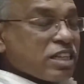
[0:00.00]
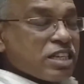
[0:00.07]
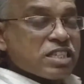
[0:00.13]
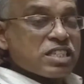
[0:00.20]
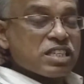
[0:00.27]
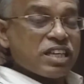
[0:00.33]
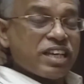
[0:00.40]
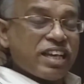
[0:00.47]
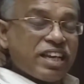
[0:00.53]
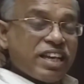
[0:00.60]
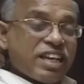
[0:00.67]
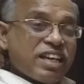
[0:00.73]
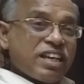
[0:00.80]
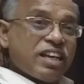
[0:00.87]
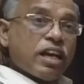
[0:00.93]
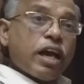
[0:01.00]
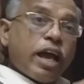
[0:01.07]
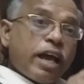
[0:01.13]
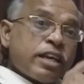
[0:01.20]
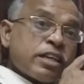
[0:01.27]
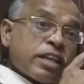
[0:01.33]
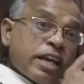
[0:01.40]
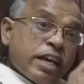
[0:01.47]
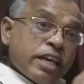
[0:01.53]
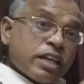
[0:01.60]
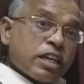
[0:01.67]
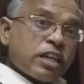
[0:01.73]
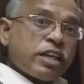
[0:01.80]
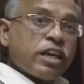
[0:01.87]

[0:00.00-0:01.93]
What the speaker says: this entire